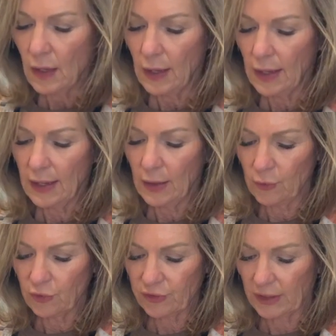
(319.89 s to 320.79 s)
And
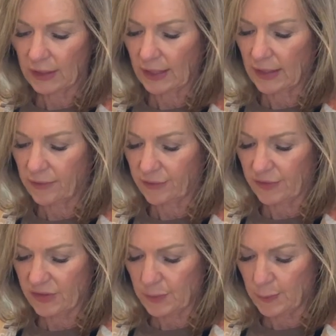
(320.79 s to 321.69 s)
we're just gonna kind of
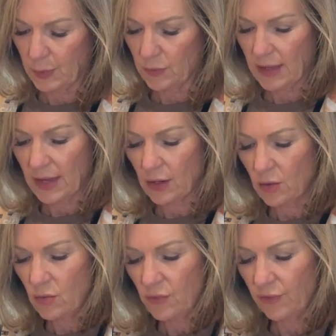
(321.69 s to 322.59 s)
spoon that
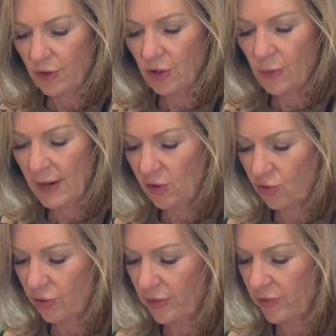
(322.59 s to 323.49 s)
over, make
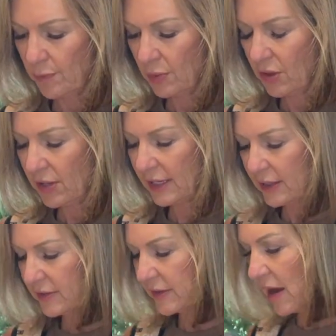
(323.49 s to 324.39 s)
sure there's plenty
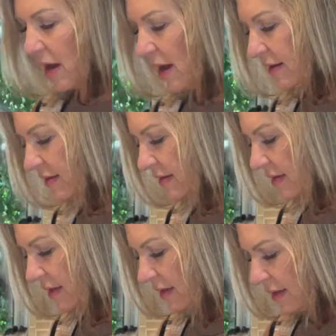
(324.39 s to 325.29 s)
of sauce.